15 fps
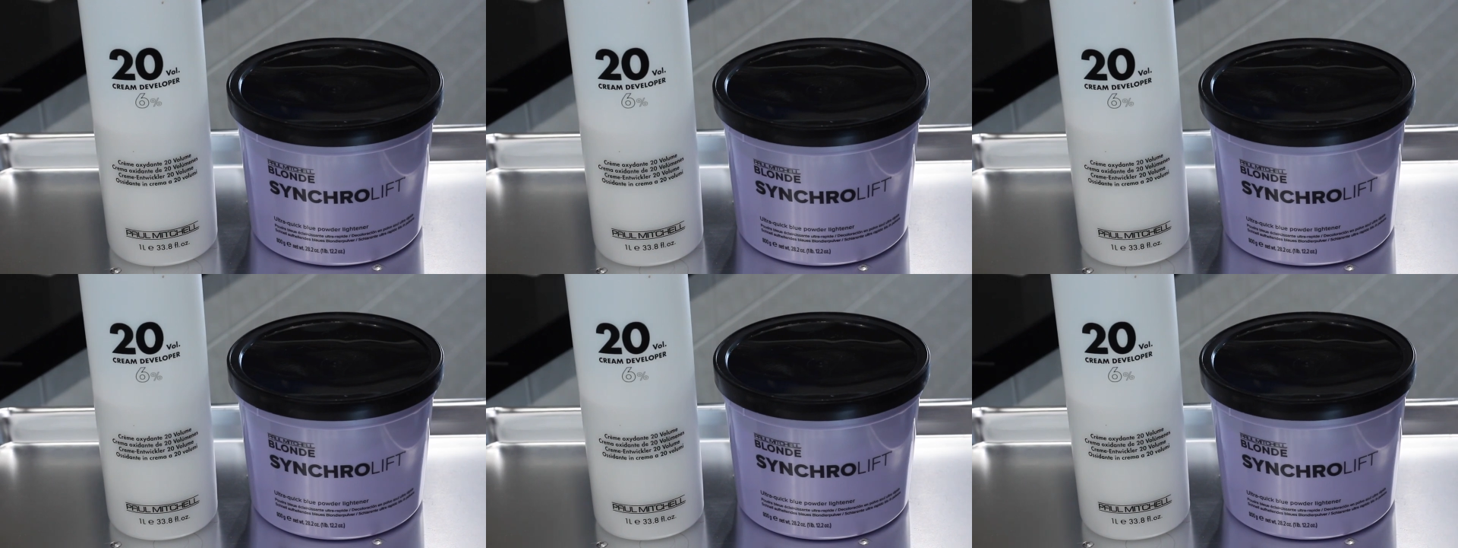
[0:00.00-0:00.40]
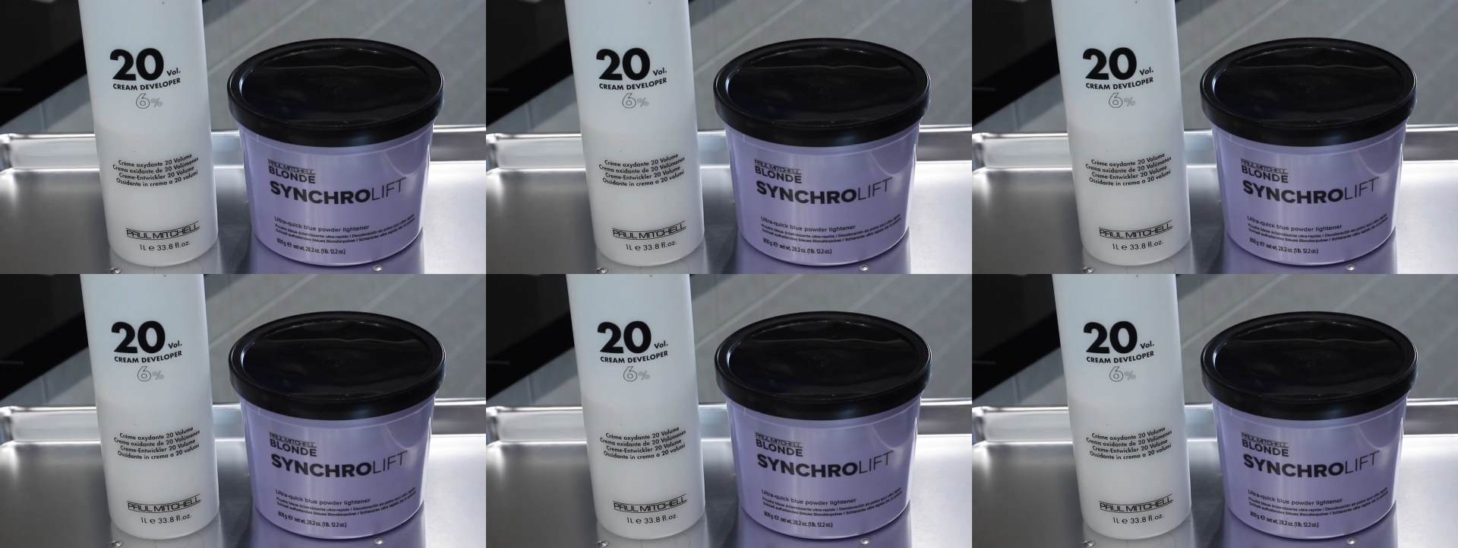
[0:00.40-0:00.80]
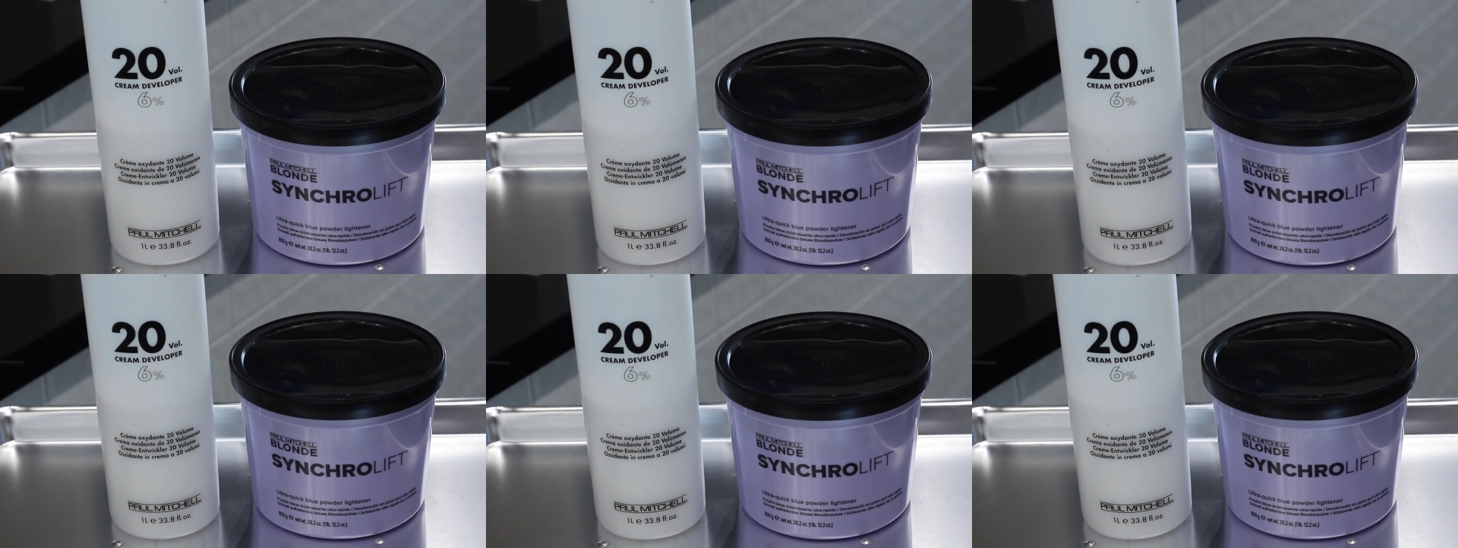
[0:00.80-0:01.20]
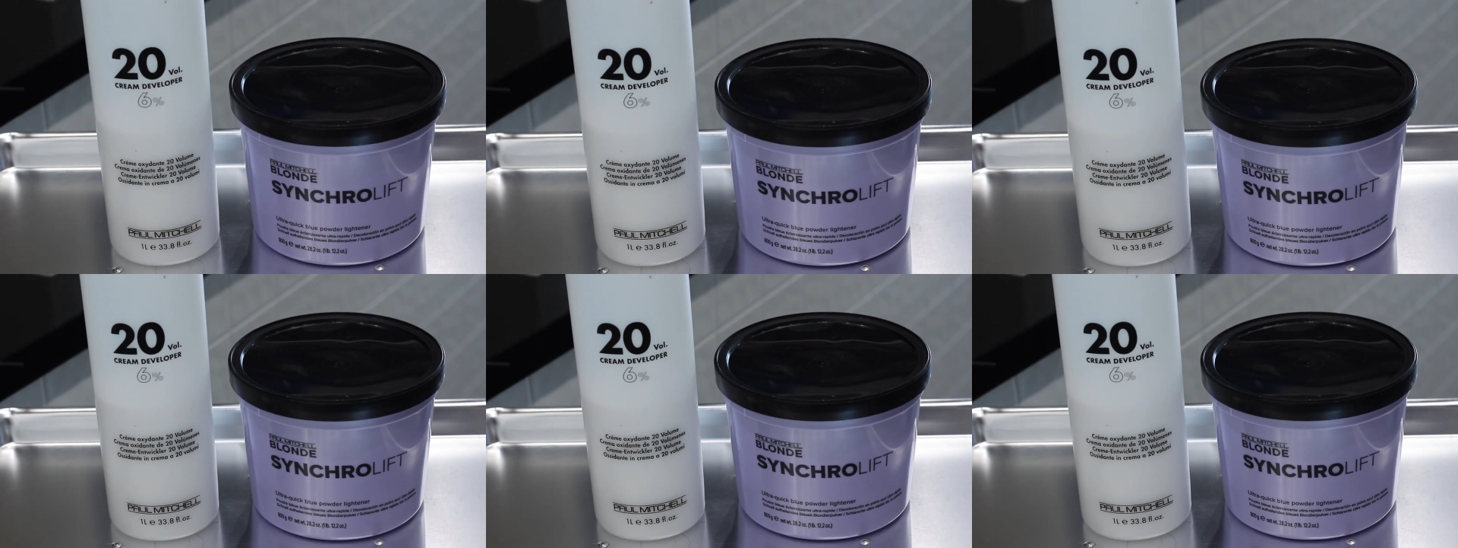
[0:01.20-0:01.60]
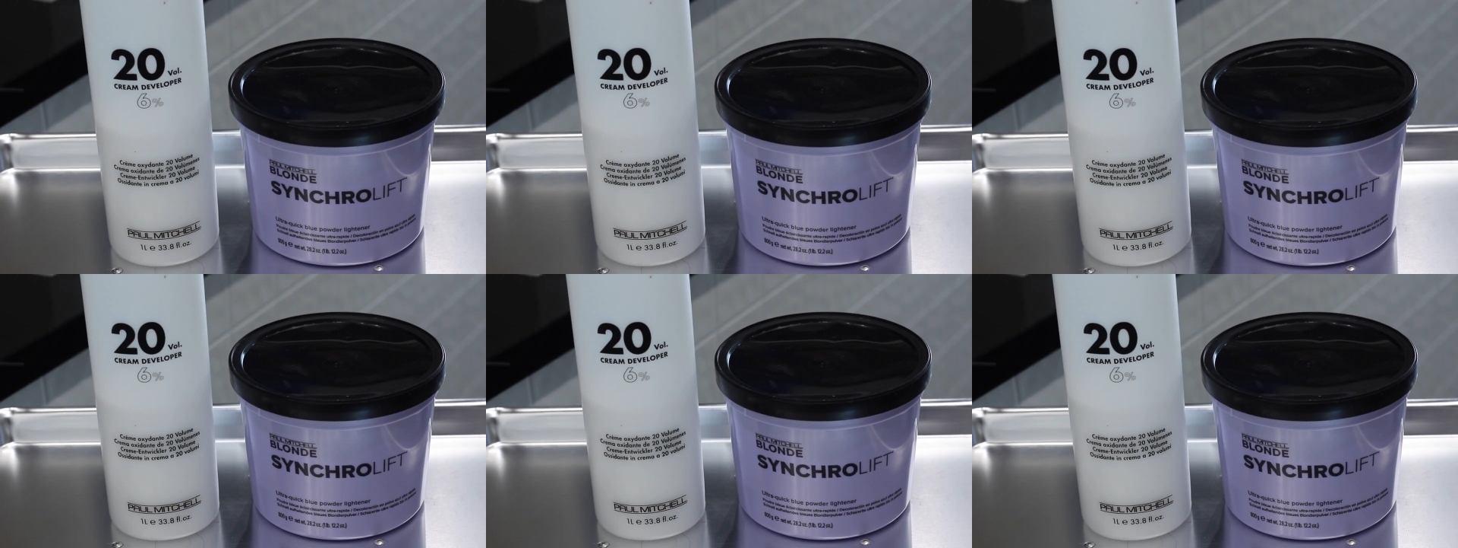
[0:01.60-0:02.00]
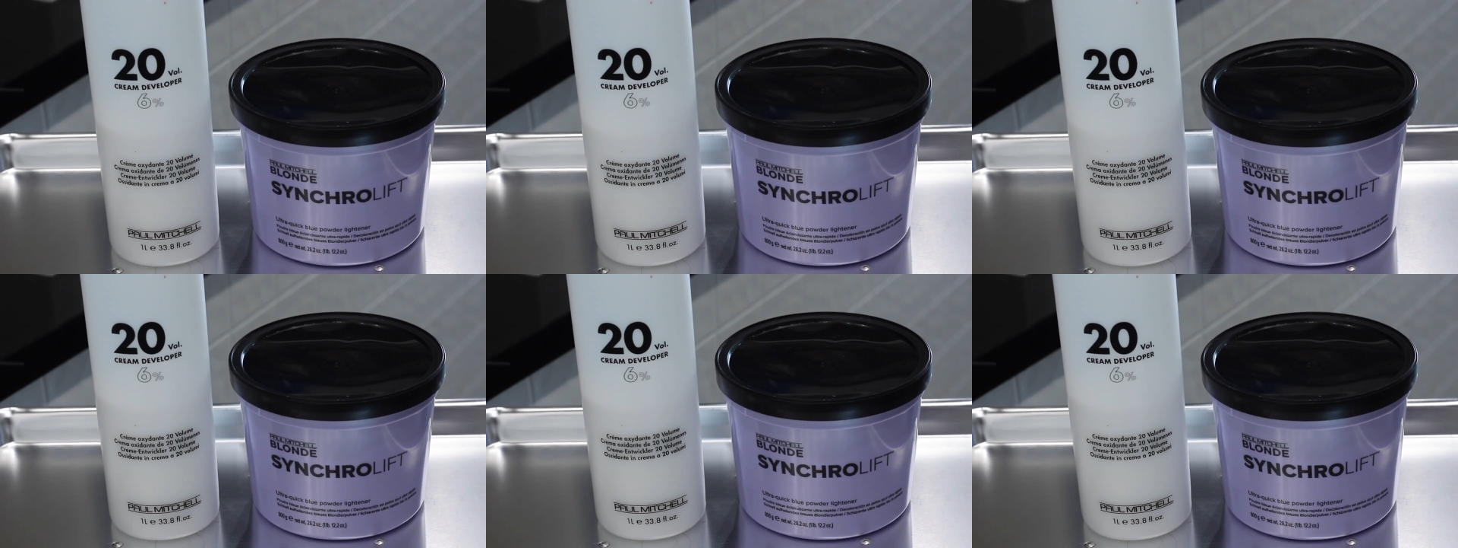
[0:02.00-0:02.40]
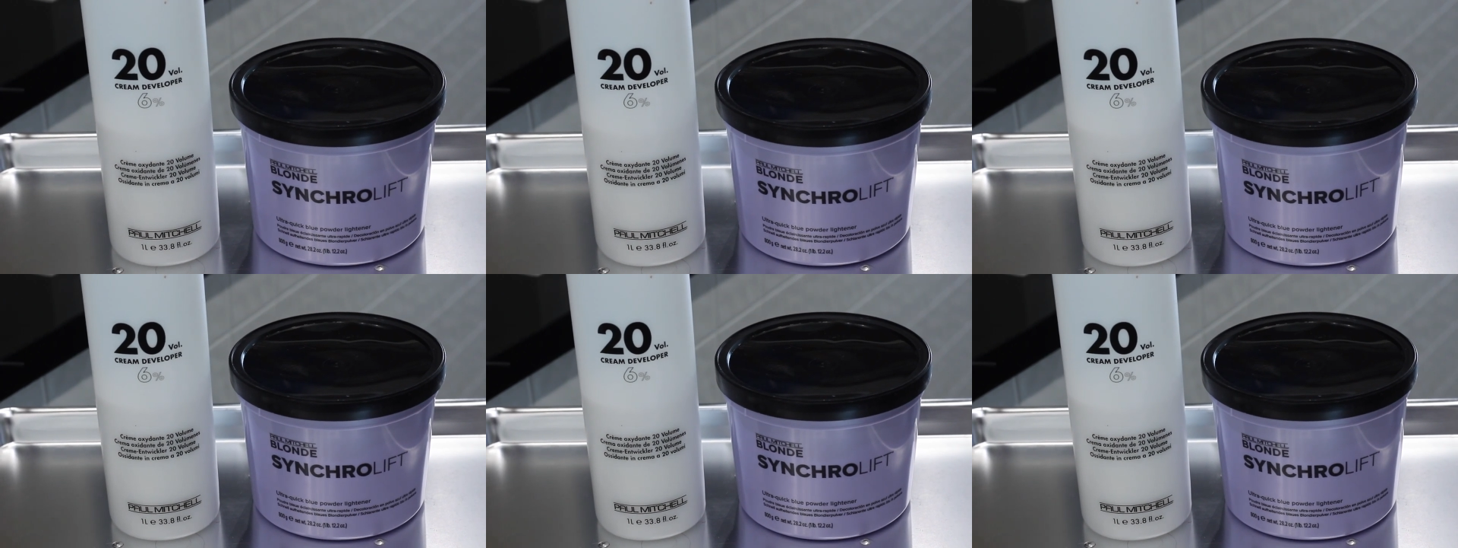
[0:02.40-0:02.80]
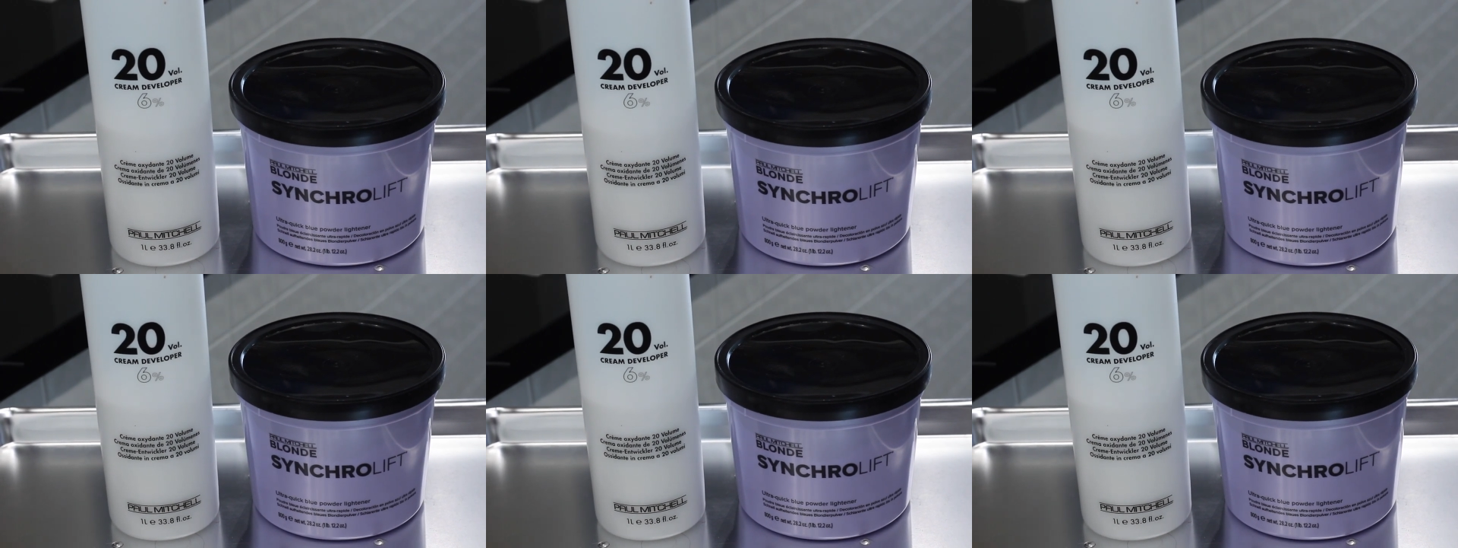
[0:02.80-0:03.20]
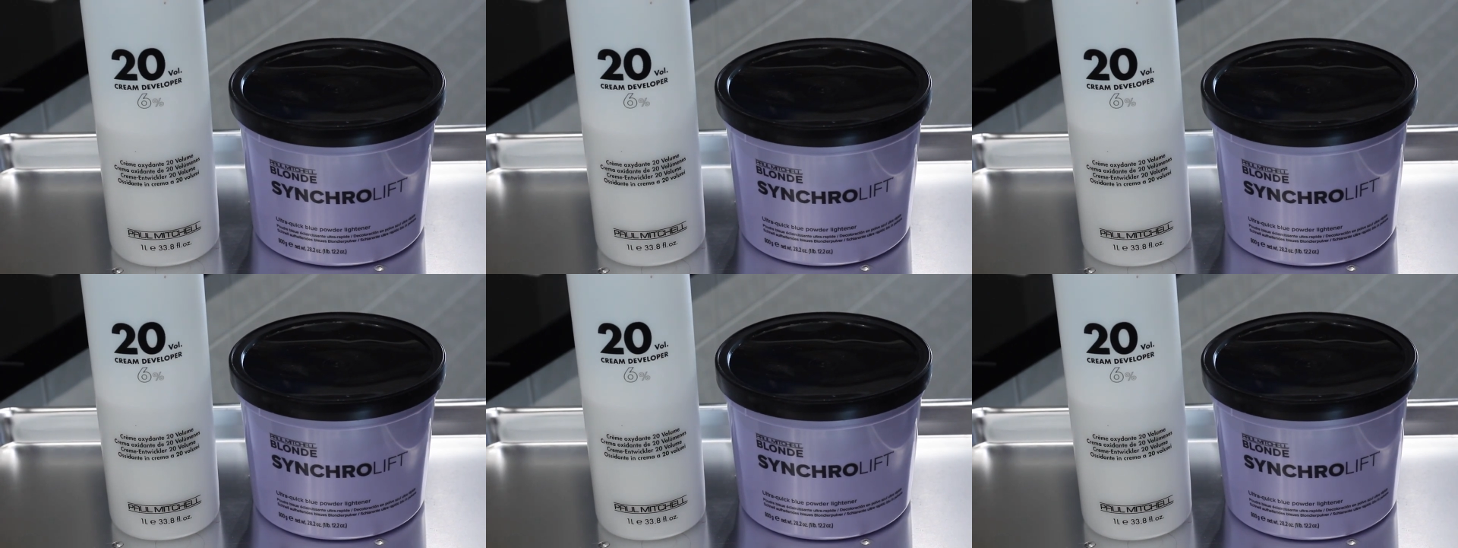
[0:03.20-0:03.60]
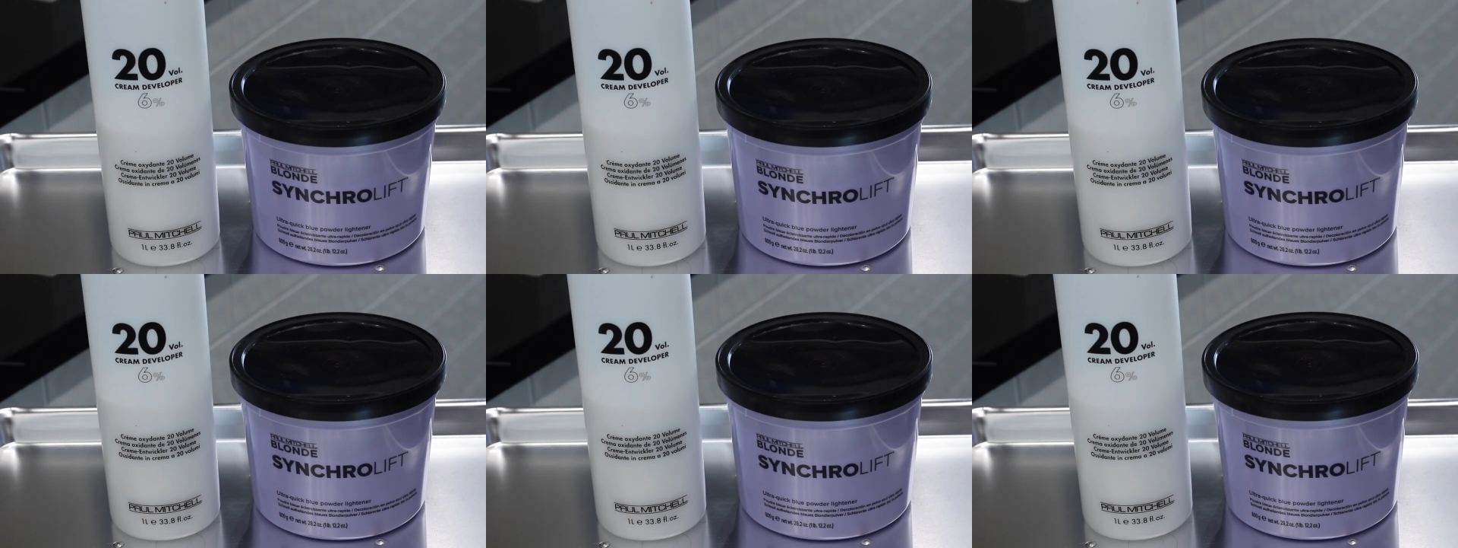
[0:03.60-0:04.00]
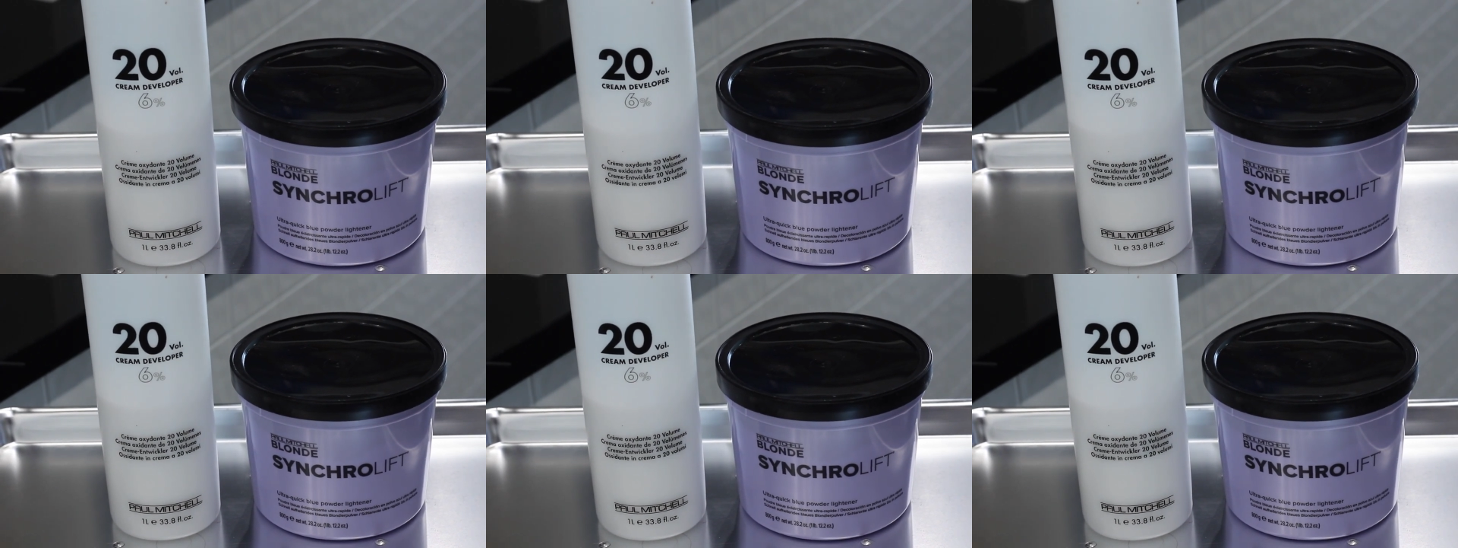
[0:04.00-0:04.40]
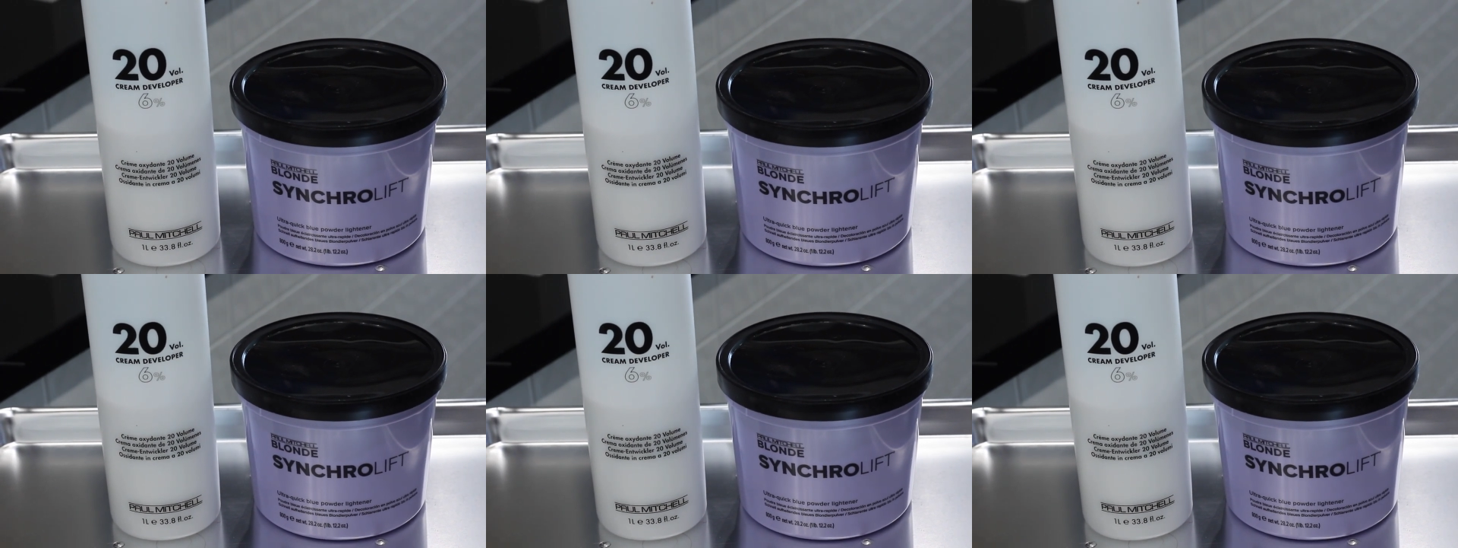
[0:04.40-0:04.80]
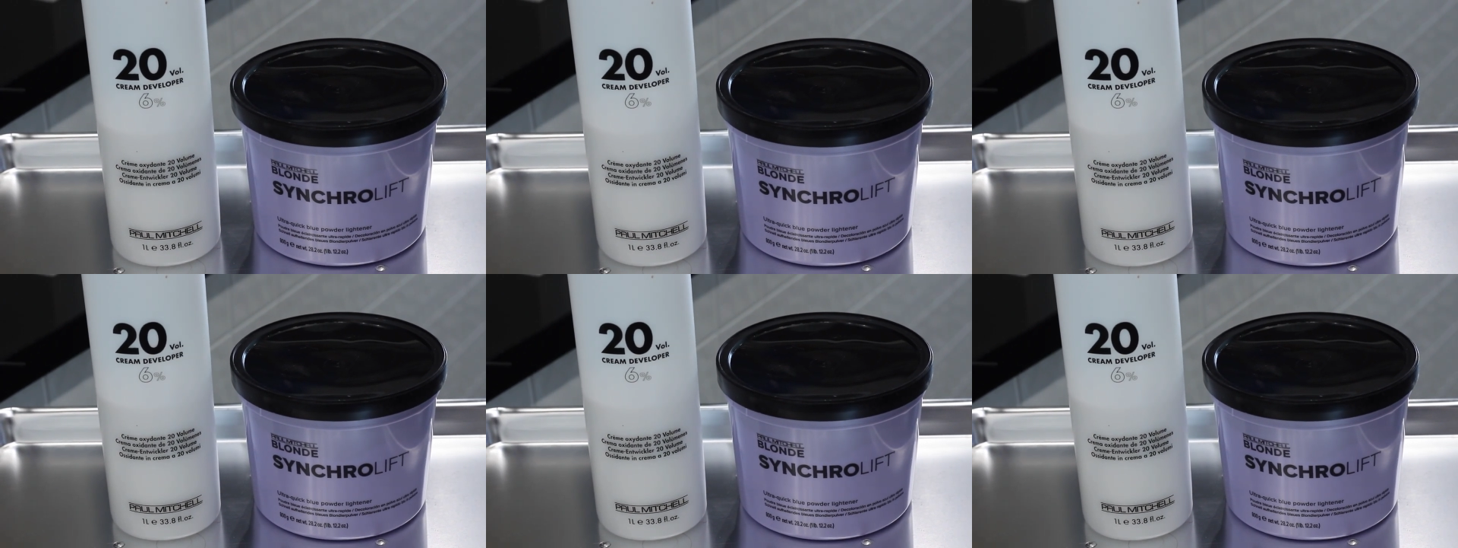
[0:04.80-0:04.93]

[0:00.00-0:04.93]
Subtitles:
No face is visible, so there are no lips to read.